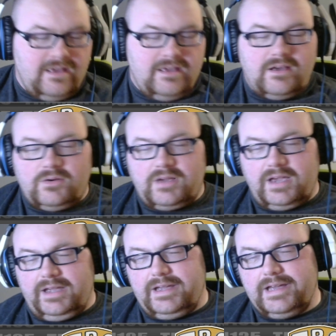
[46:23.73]

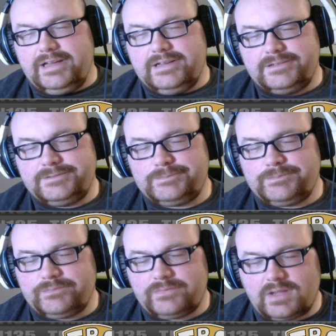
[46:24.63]
Okay.
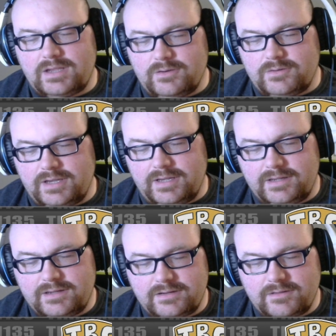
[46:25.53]
Okay.
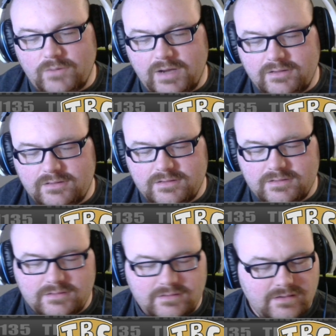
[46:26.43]
Well,
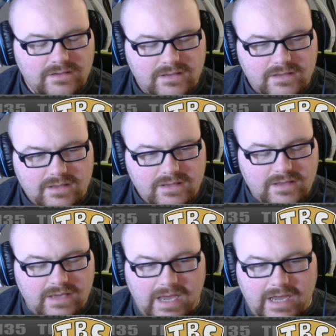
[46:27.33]

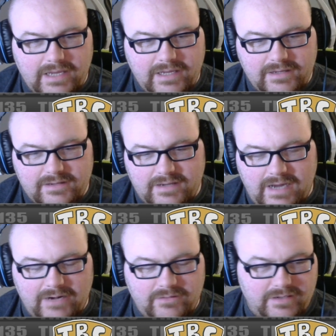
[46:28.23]
I
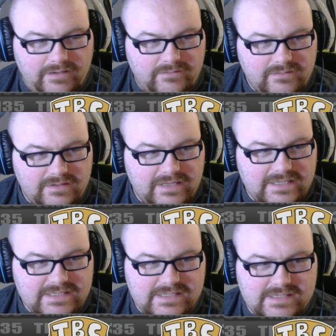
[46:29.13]
don't know.
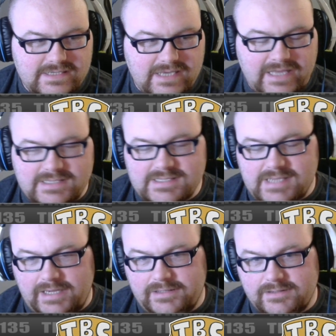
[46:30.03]
This is
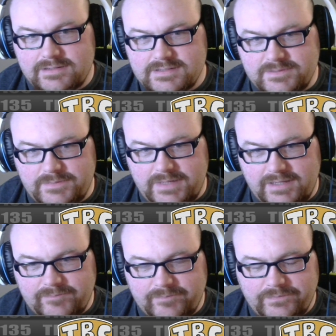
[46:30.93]
insane.
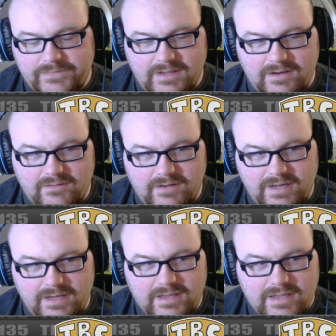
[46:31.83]
All
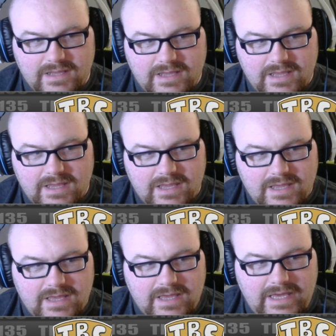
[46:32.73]
right.
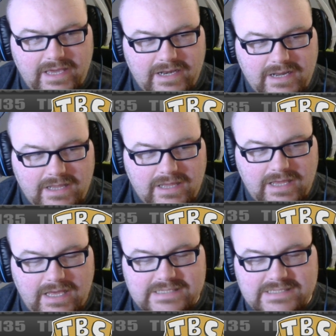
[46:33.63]
It
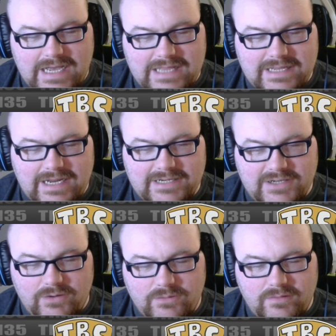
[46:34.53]
it's not that I
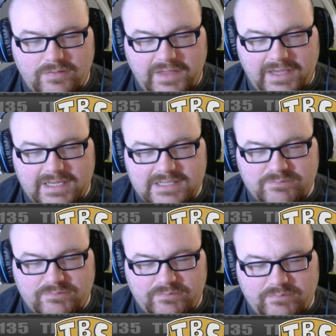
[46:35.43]
don't think it's
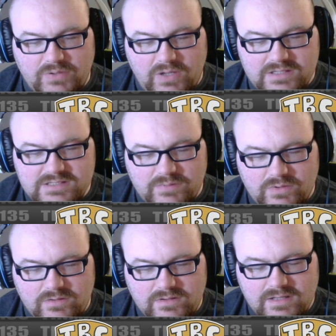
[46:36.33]

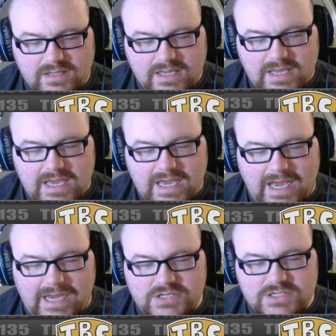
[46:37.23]
plausible.
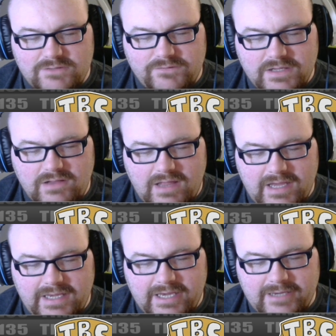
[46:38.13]
I just feel
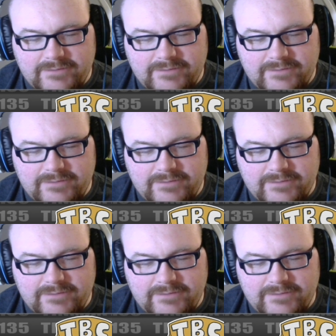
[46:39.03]
like